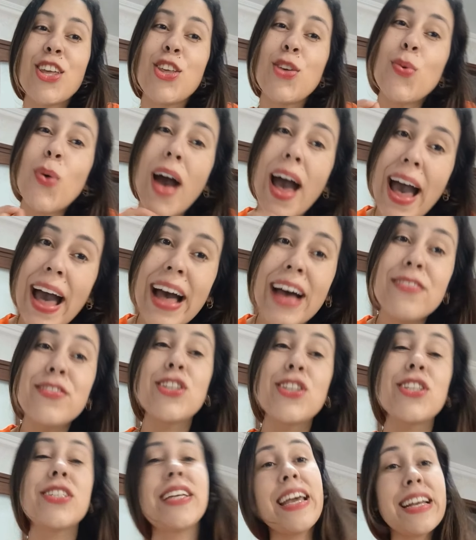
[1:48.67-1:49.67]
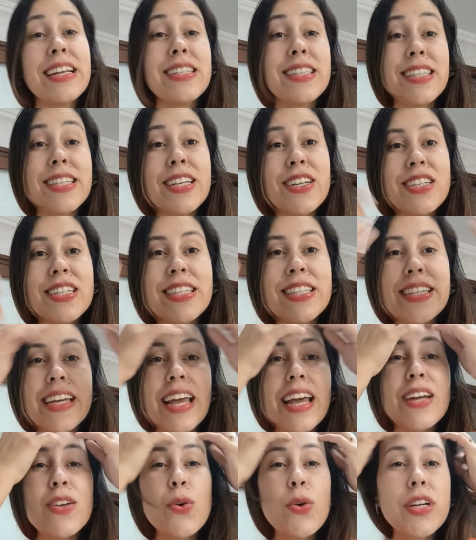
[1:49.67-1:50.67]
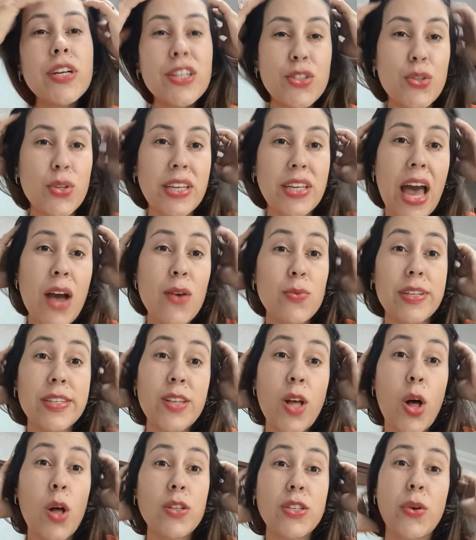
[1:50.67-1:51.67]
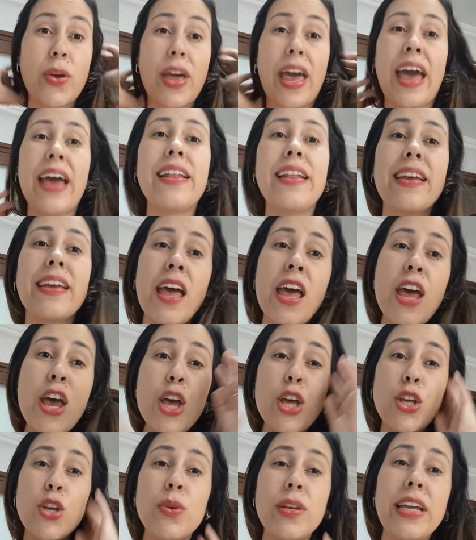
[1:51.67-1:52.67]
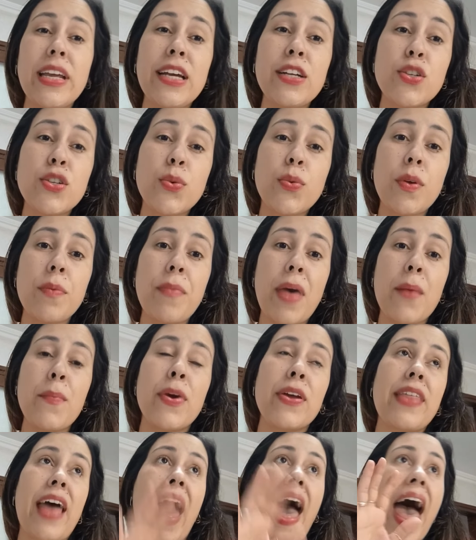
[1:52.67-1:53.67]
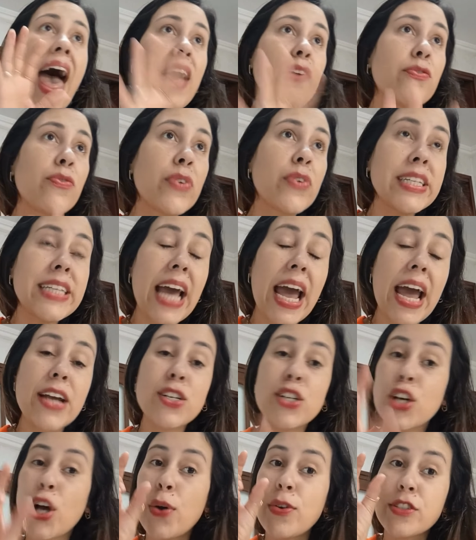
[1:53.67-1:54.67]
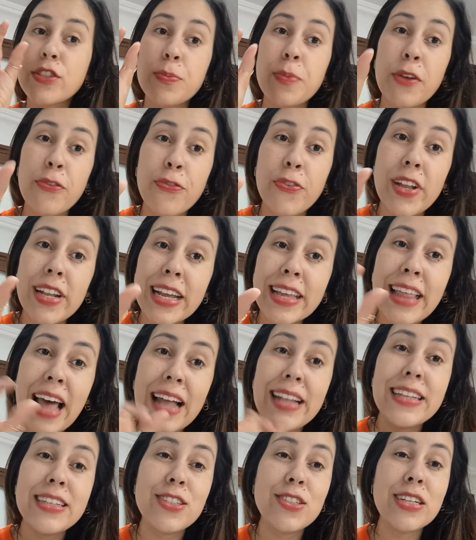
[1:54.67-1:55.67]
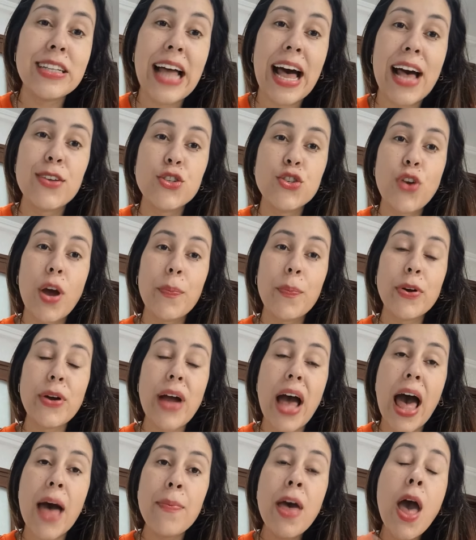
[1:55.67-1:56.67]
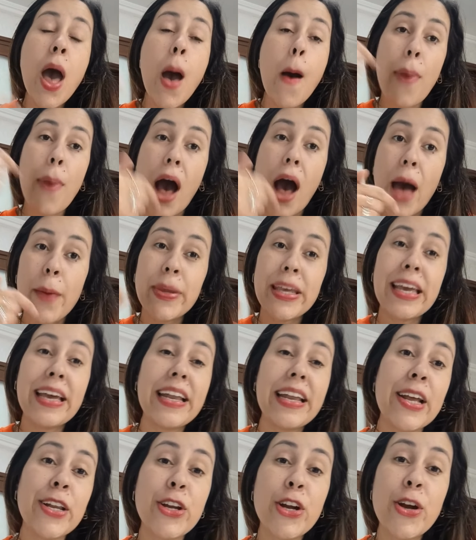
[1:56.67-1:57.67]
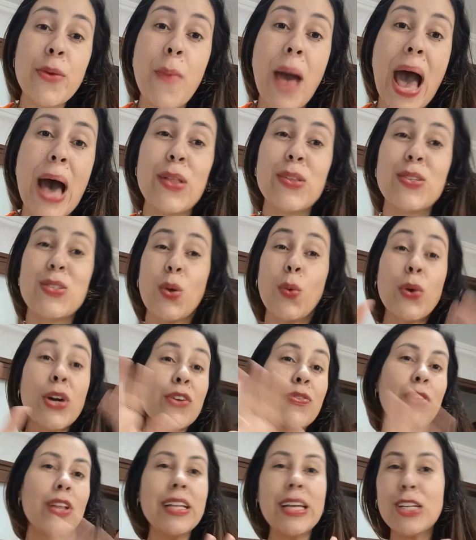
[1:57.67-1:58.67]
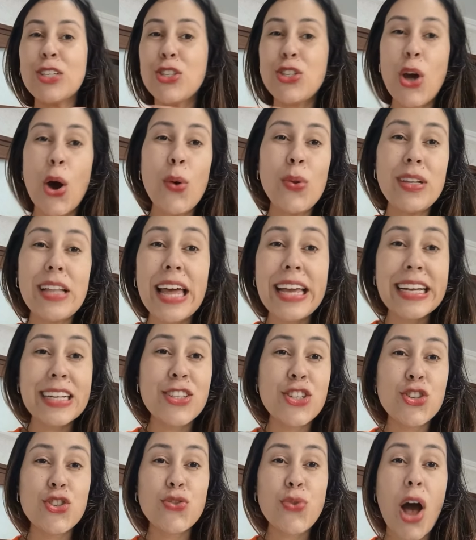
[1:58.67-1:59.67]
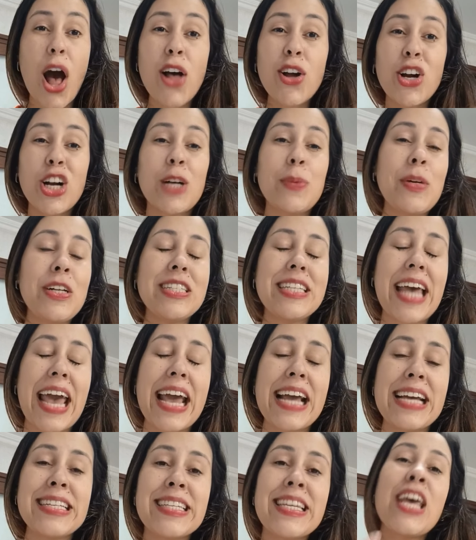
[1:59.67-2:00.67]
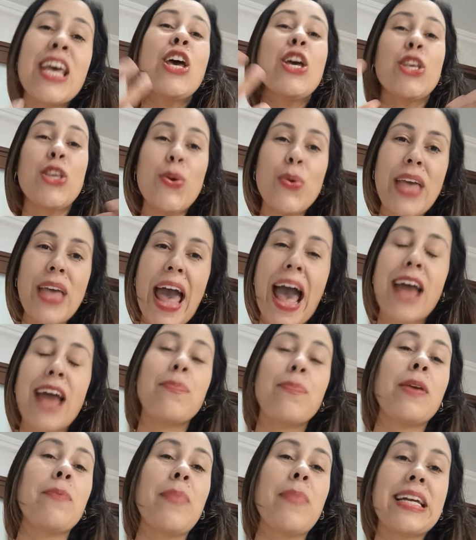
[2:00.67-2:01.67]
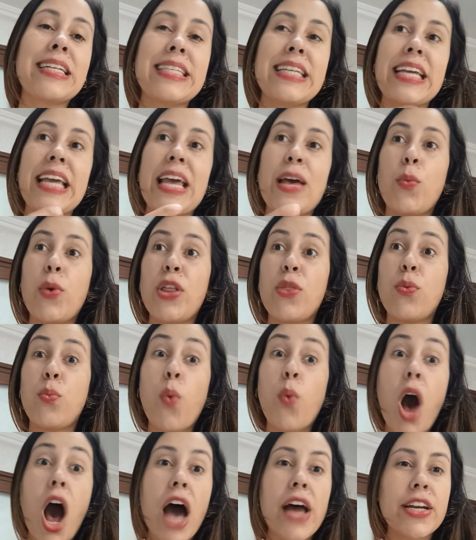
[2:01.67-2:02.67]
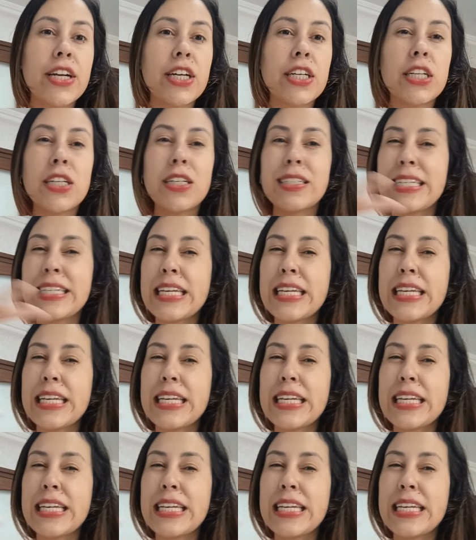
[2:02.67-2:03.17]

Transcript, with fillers: You have to take it seriously in order to get results, okay? Like, you need to remember that every day you're going to be filling that little glass dropper up, popping it in your mouths, or if you like don't like its strong herbal taste, you can be mixing it with water,